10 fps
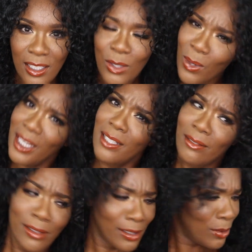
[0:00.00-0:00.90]
20,
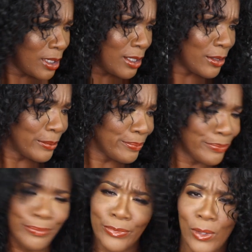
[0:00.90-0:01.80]
or is it 22?
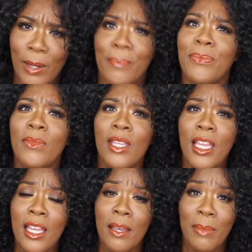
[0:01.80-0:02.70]

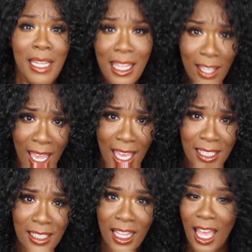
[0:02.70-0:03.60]
But either
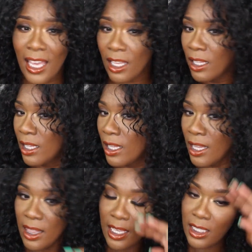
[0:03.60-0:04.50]
case, like,
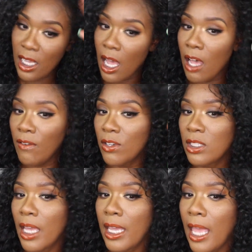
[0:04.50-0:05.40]
this covers
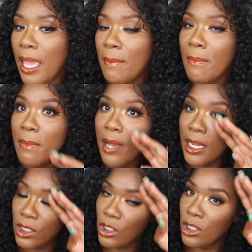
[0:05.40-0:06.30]
like a
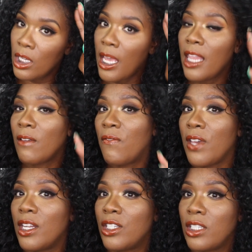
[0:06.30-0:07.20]
much, and the
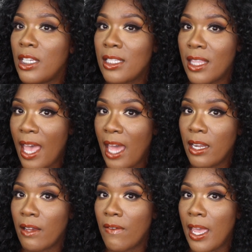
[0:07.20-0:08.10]
finish is that
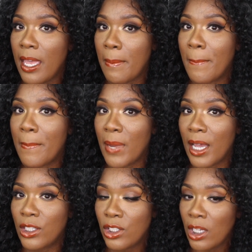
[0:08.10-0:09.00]
of a
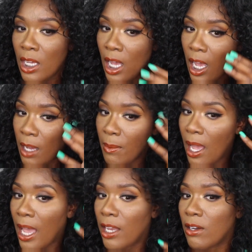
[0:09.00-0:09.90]
much
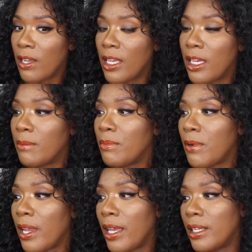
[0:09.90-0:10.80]
higher end
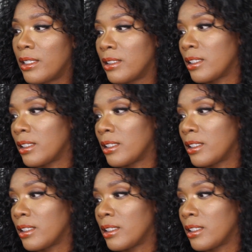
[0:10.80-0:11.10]
brand.